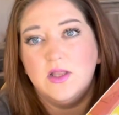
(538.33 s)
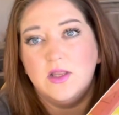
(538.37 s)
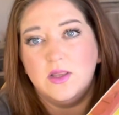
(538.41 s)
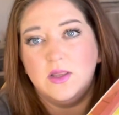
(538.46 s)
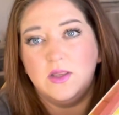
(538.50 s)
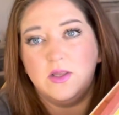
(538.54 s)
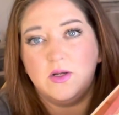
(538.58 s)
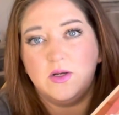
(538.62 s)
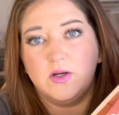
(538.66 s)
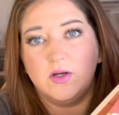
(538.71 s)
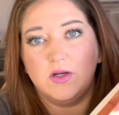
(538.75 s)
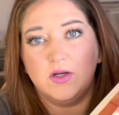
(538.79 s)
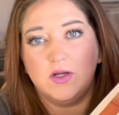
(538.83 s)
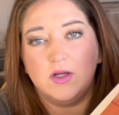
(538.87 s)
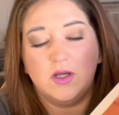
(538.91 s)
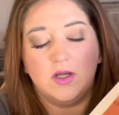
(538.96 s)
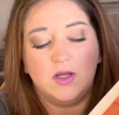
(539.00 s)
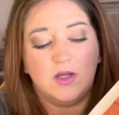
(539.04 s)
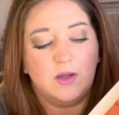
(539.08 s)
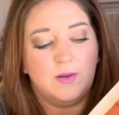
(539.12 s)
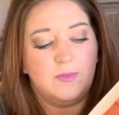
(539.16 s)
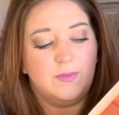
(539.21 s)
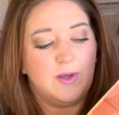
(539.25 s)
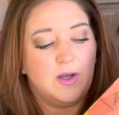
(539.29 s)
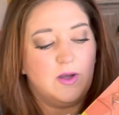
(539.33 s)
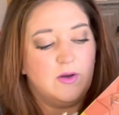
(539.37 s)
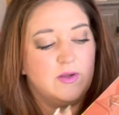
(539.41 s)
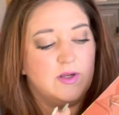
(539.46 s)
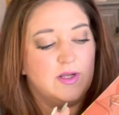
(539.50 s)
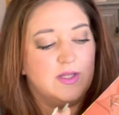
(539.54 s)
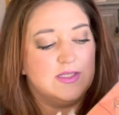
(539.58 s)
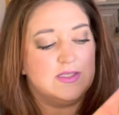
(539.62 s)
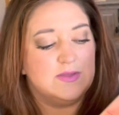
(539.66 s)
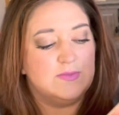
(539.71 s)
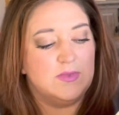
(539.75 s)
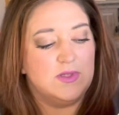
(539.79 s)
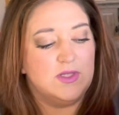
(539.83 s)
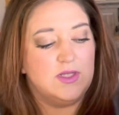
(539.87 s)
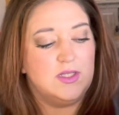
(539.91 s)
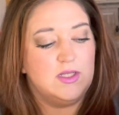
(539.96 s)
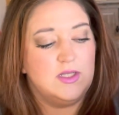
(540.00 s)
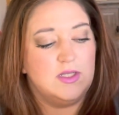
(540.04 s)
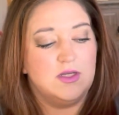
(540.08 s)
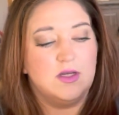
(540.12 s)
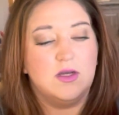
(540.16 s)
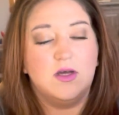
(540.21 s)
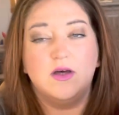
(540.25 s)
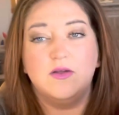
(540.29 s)
learn about as
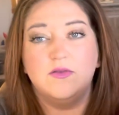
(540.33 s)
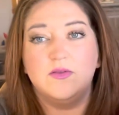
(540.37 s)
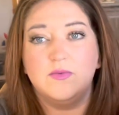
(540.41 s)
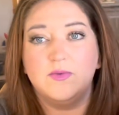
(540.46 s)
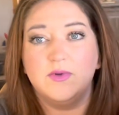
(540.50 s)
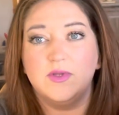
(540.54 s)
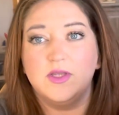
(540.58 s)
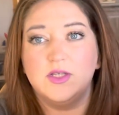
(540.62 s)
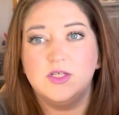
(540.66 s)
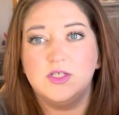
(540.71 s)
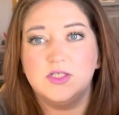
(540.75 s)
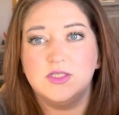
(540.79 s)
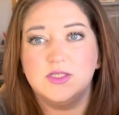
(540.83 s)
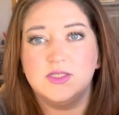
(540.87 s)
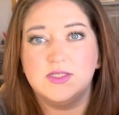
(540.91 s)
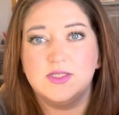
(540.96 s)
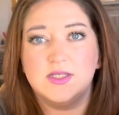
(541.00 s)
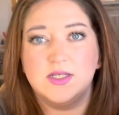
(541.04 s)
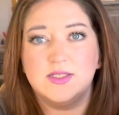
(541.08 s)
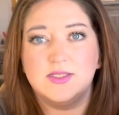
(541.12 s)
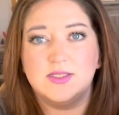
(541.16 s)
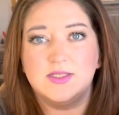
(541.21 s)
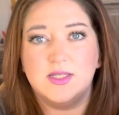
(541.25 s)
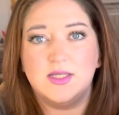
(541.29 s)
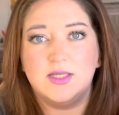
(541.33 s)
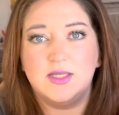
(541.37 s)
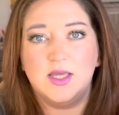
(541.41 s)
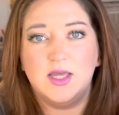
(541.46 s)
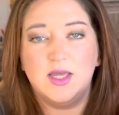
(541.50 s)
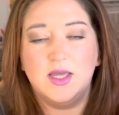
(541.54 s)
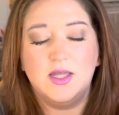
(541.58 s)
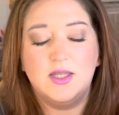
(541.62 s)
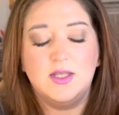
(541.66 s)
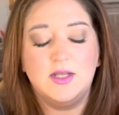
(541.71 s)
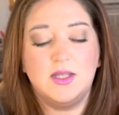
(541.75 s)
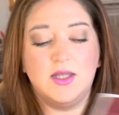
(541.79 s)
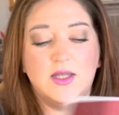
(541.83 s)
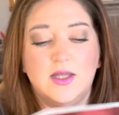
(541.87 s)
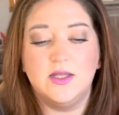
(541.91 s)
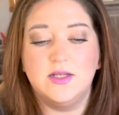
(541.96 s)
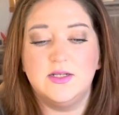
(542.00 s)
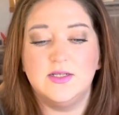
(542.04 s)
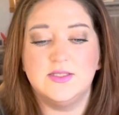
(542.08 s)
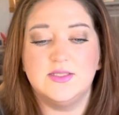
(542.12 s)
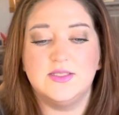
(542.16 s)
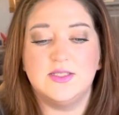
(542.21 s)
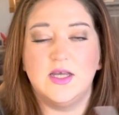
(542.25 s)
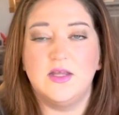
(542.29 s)
many other religions as they can and
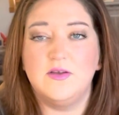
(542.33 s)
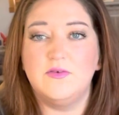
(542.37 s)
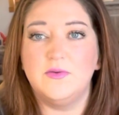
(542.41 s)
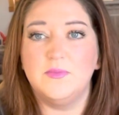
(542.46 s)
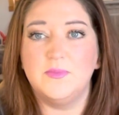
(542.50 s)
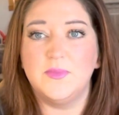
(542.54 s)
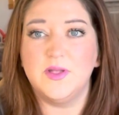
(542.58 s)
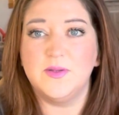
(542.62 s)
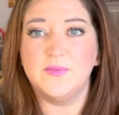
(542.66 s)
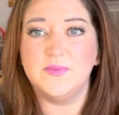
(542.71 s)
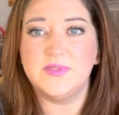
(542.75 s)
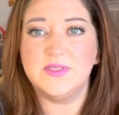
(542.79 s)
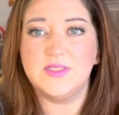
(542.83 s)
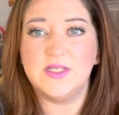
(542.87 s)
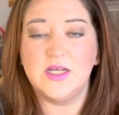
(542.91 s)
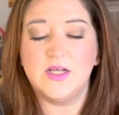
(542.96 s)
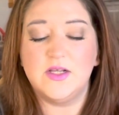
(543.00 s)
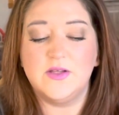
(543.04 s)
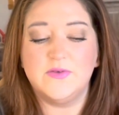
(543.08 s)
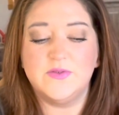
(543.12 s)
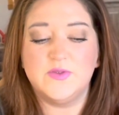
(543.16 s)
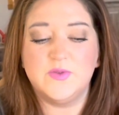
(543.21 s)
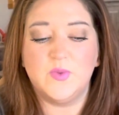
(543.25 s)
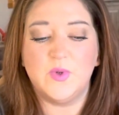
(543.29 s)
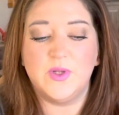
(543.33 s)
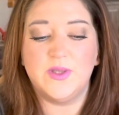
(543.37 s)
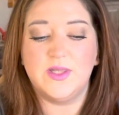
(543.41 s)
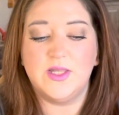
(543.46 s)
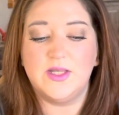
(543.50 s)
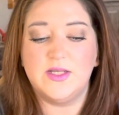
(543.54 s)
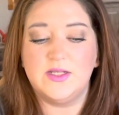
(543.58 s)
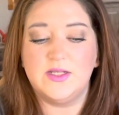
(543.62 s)
decide from themselves what they